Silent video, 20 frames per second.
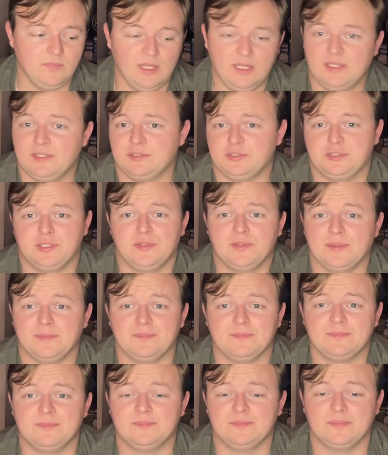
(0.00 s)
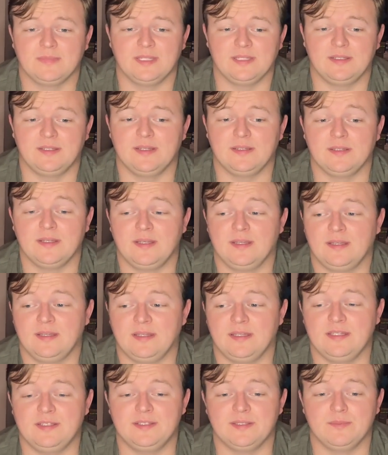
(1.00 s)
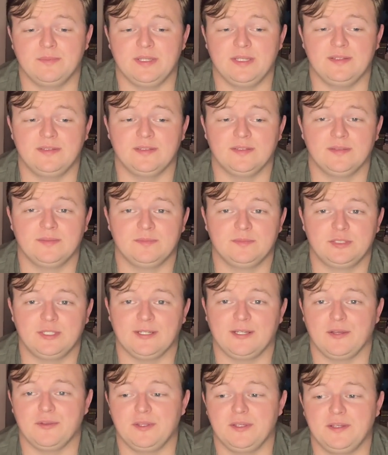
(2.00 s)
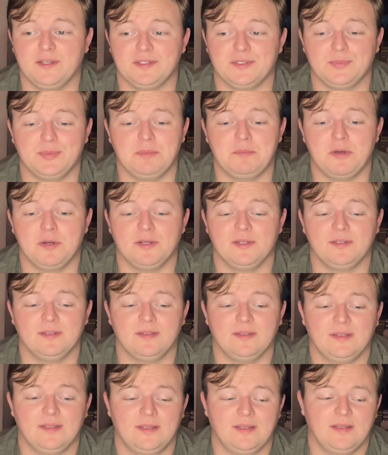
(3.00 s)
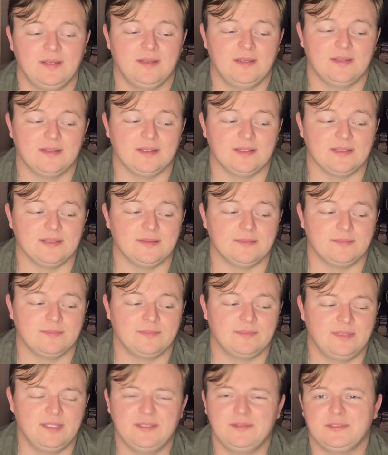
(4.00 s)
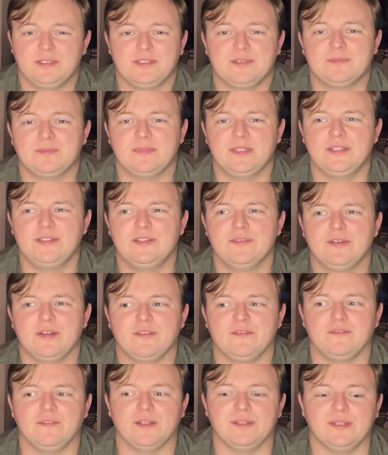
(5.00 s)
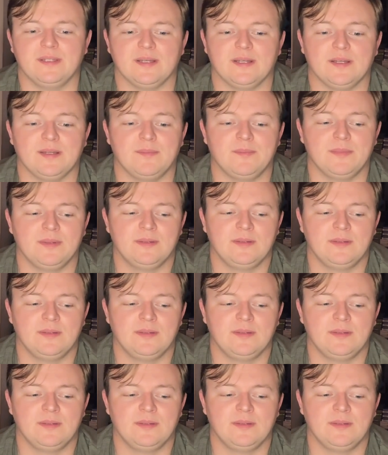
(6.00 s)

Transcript: and show them, like, eat some pizza, check out the guns we bought, um, and it's just, it's a very fun time.